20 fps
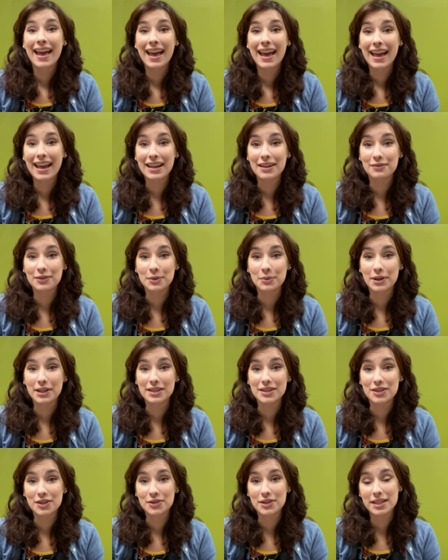Hey
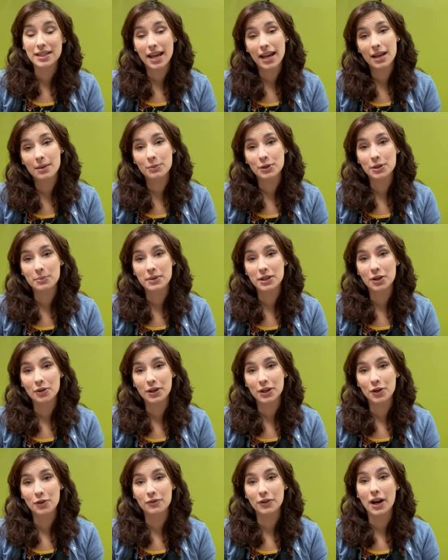everyone, so today I'm going to be
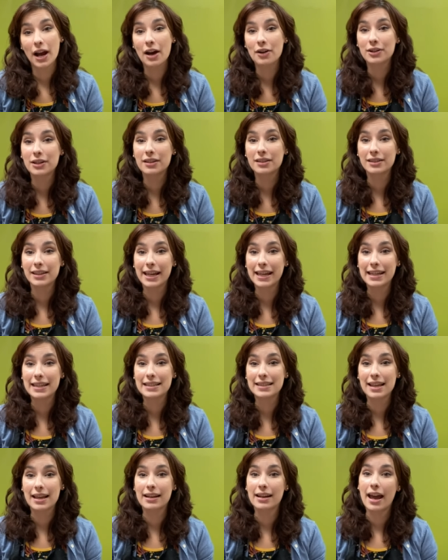going over how to
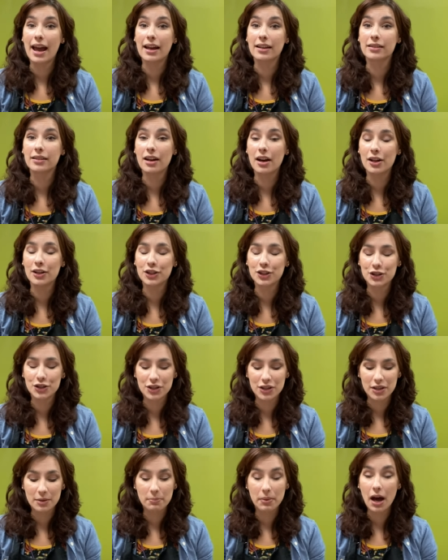glaze and add color
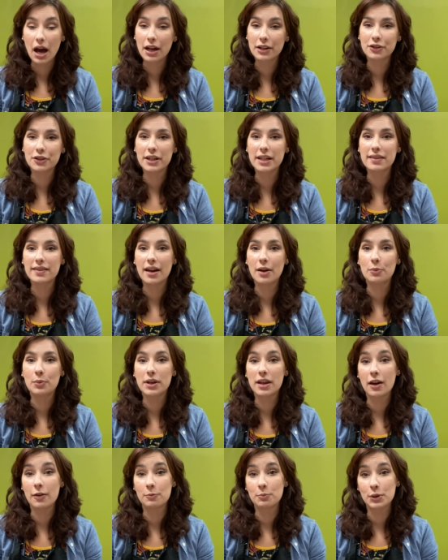to the pottery that we
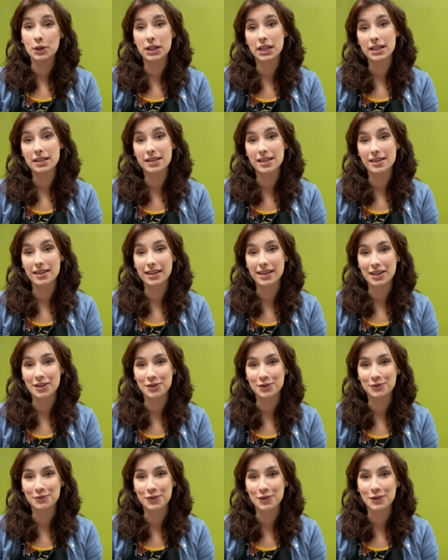have put into the
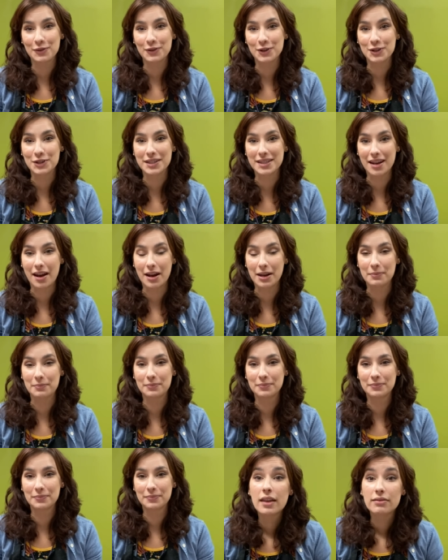kiln for the first time.
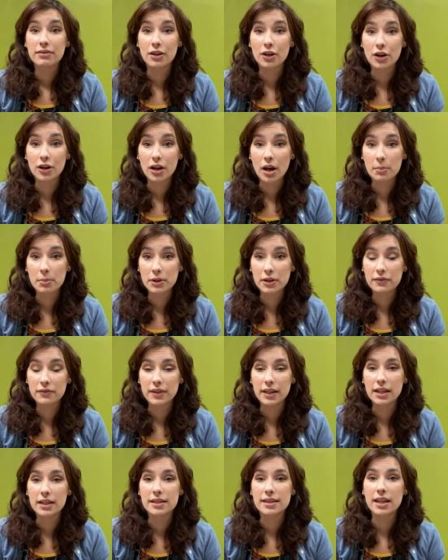There are a couple of
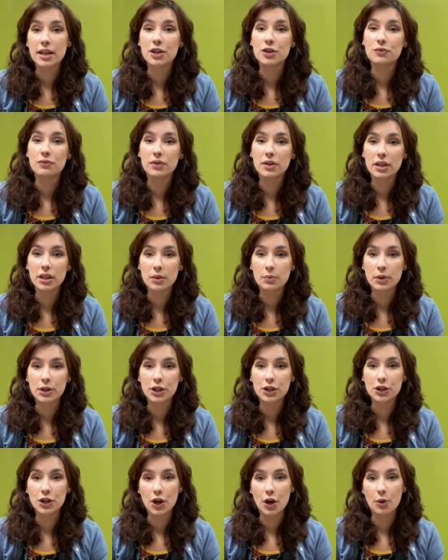things that you really want
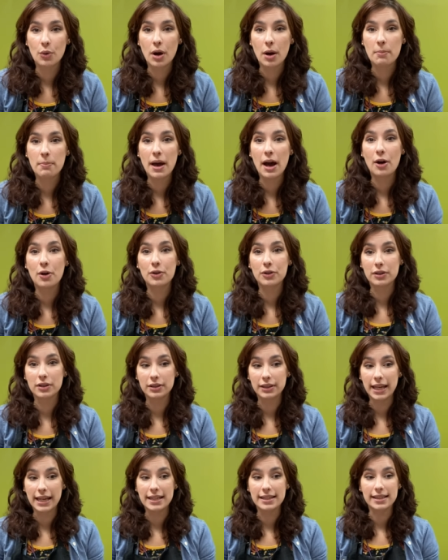to know about
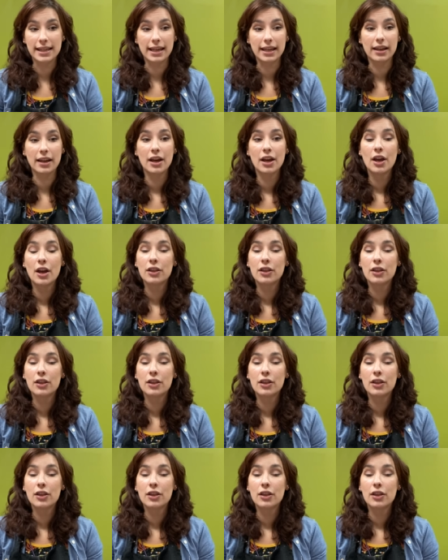glazing.